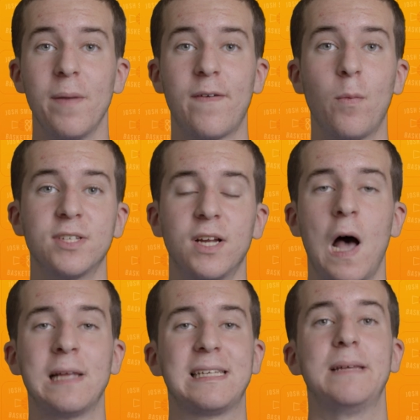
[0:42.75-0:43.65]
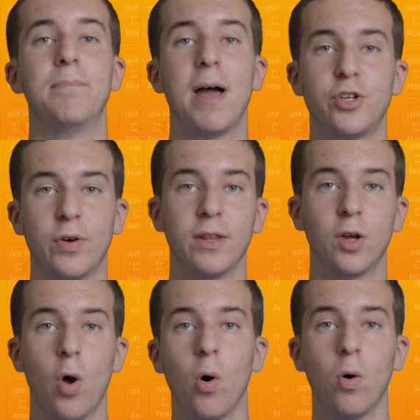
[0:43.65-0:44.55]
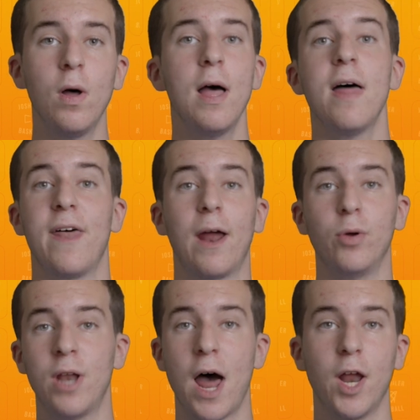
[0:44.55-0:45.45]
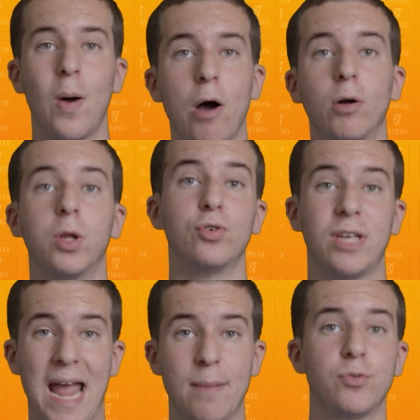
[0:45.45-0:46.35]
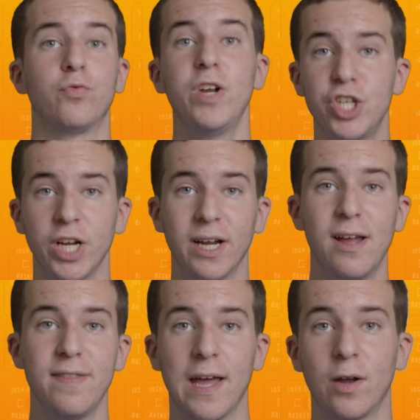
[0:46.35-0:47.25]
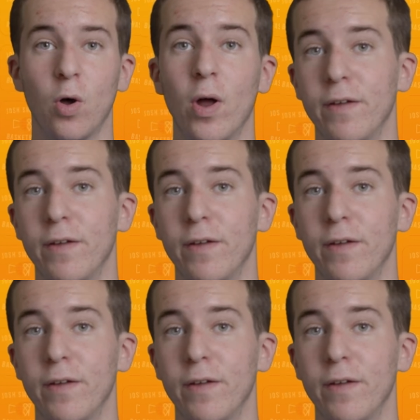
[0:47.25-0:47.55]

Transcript: if I wasn't constantly measuring the goal, then I would not know how close I am to reaching that goal.